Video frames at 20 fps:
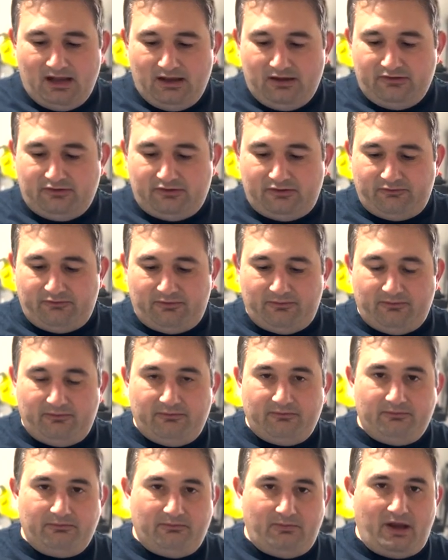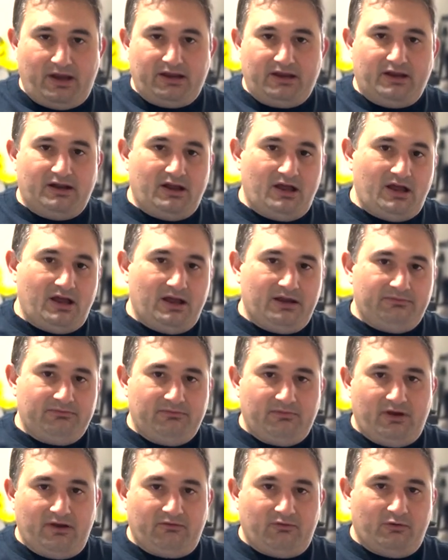So from Mike and I,
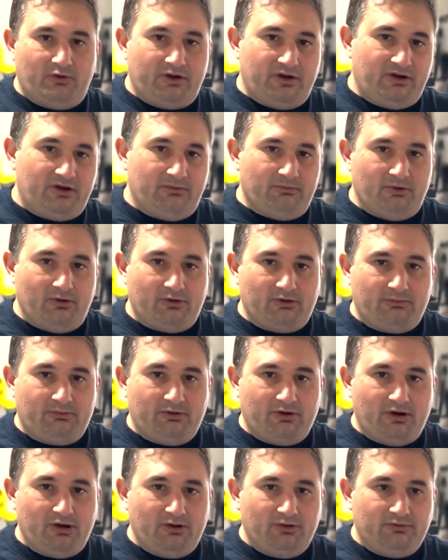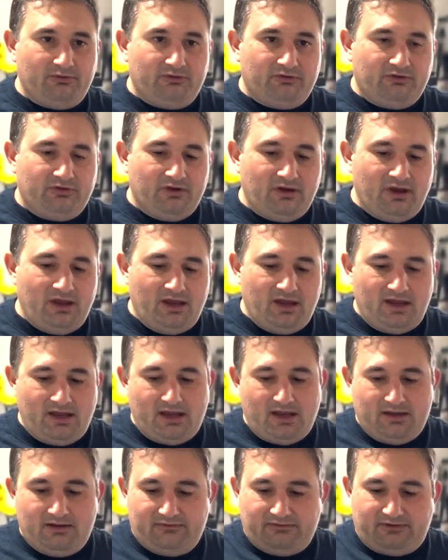everyone here at Motor Bros,
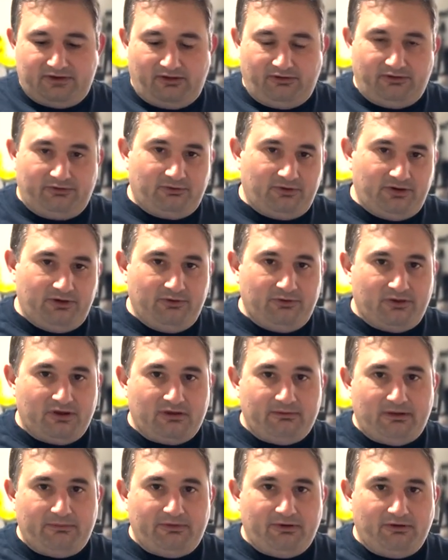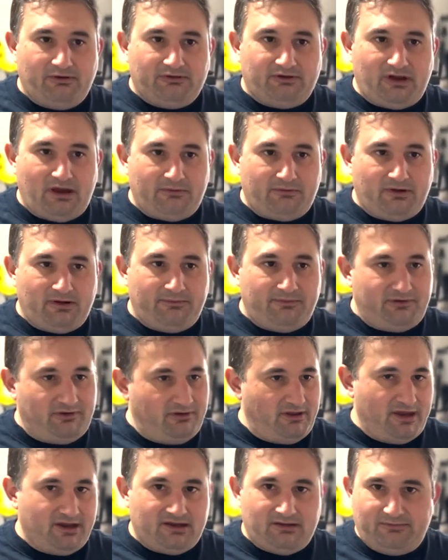tell us what you think about pillow top grips.
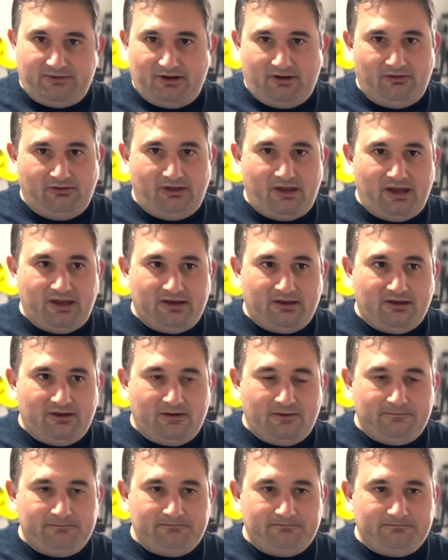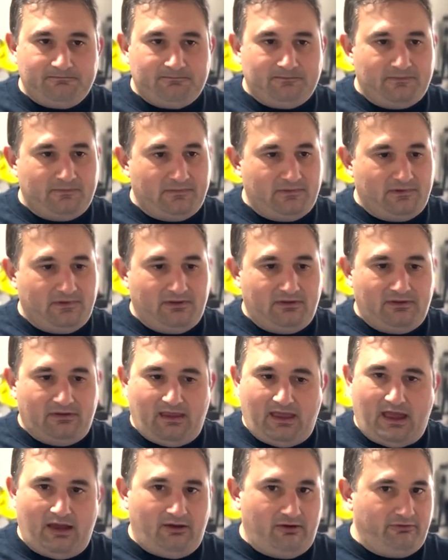You like them, you don't like them.
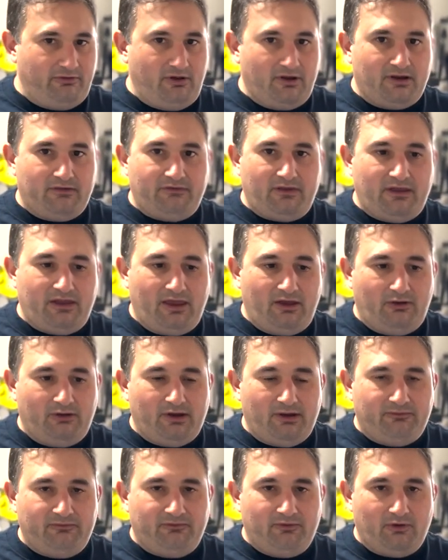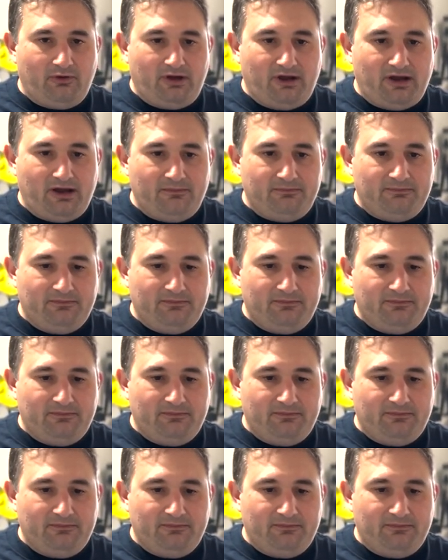How long have they held up for you?